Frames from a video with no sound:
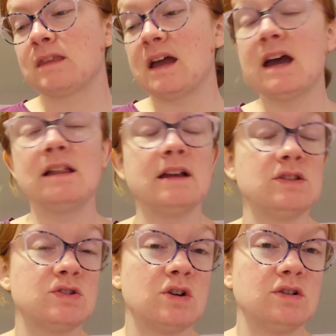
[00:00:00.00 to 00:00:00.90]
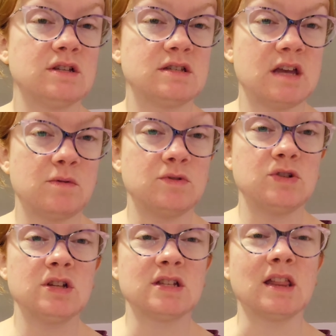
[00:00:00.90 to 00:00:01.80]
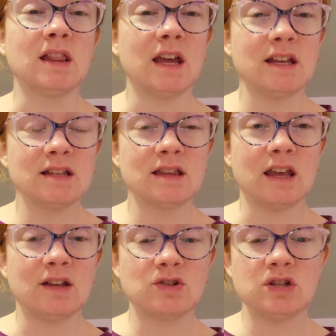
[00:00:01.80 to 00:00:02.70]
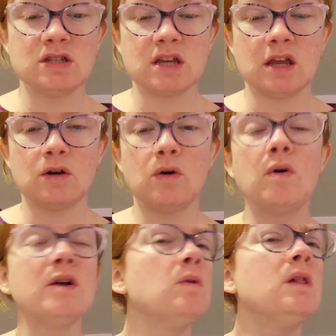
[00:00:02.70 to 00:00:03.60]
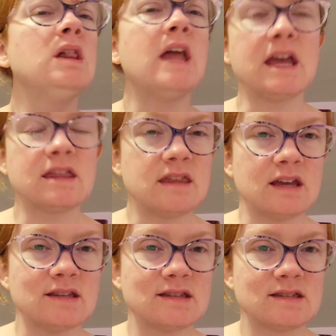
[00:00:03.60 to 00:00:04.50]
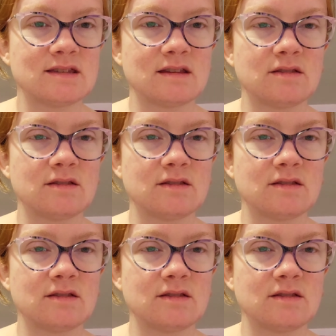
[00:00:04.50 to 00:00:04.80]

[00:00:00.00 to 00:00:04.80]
Adeline's starting to say when she doesn't like she's saying, oh, I don't like this.